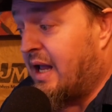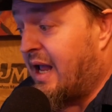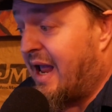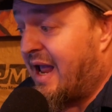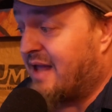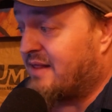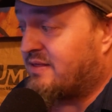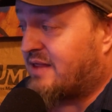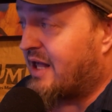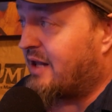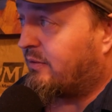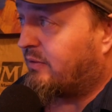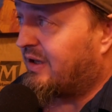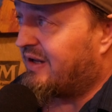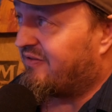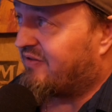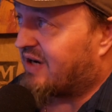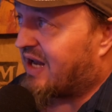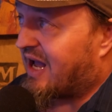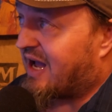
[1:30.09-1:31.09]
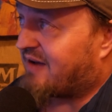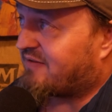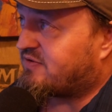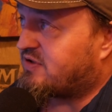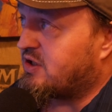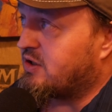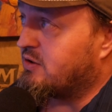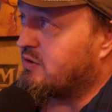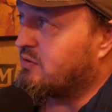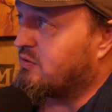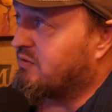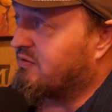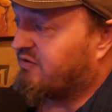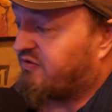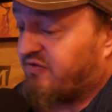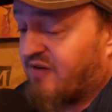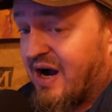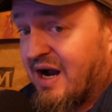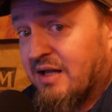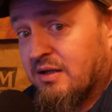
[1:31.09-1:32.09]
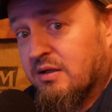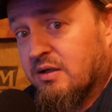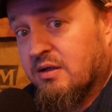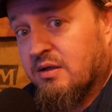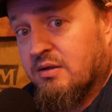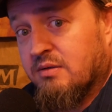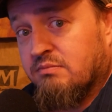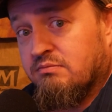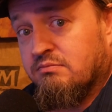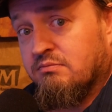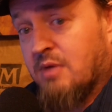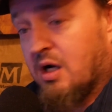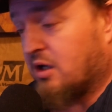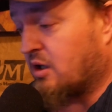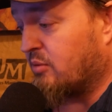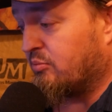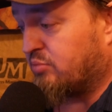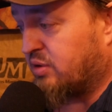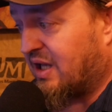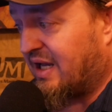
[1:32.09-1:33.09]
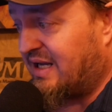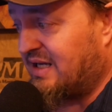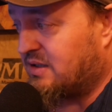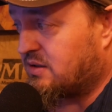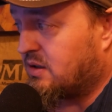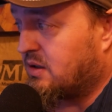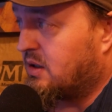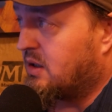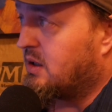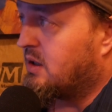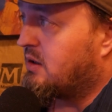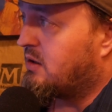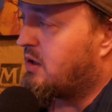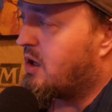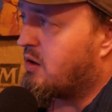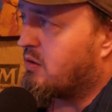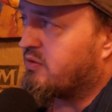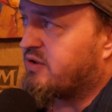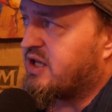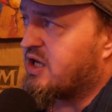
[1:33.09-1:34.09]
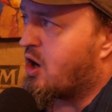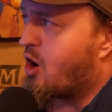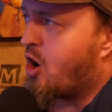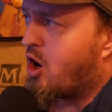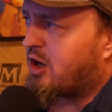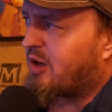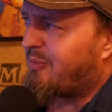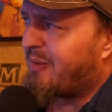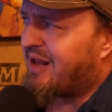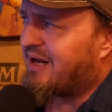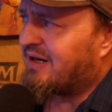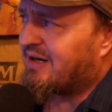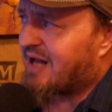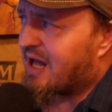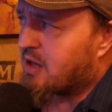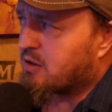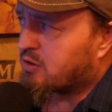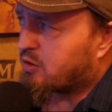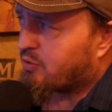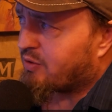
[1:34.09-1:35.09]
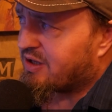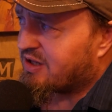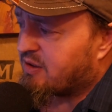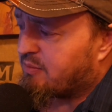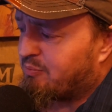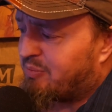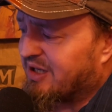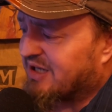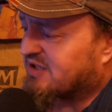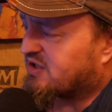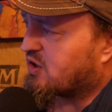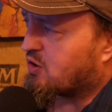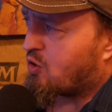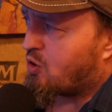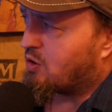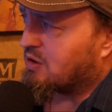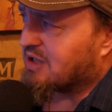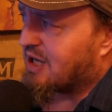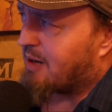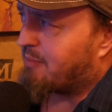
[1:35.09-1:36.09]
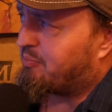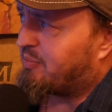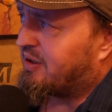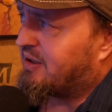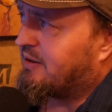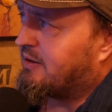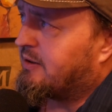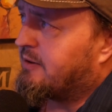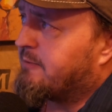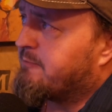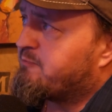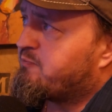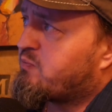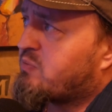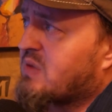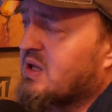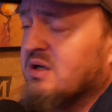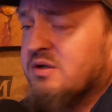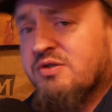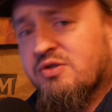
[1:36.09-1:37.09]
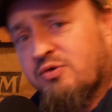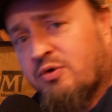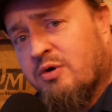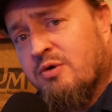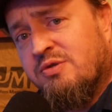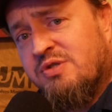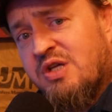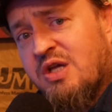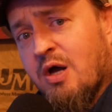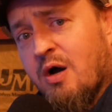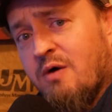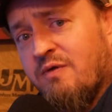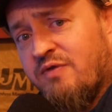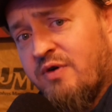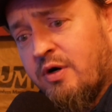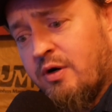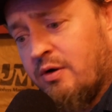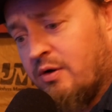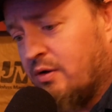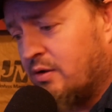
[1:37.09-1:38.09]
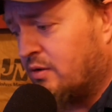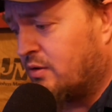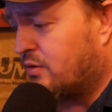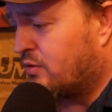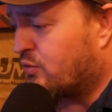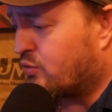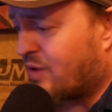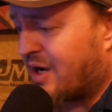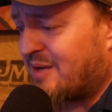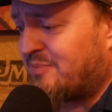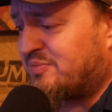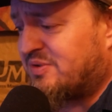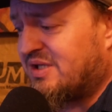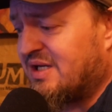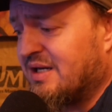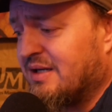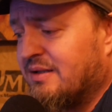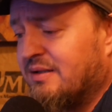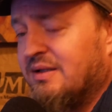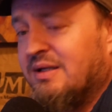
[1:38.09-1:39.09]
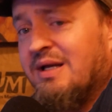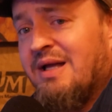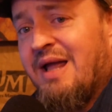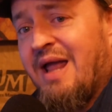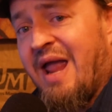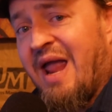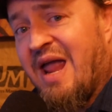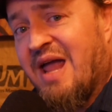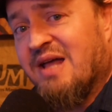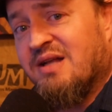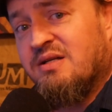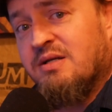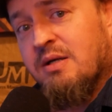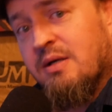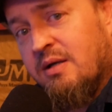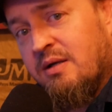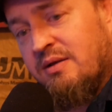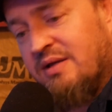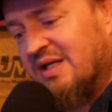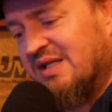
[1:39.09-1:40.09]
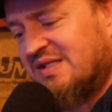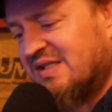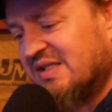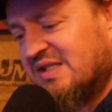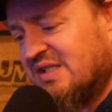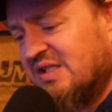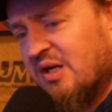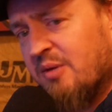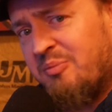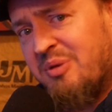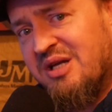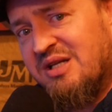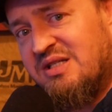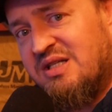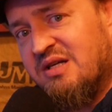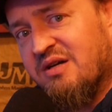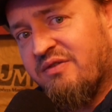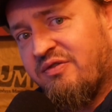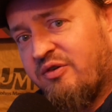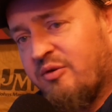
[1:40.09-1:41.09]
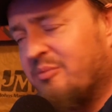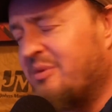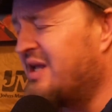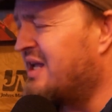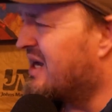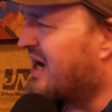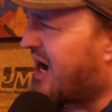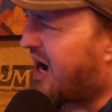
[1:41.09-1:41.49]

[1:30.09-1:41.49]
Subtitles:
And they don't even have to file a complaint. No, the automated algorithm picks it all up, screws you over, rapes you, and this isn't a big deal for me.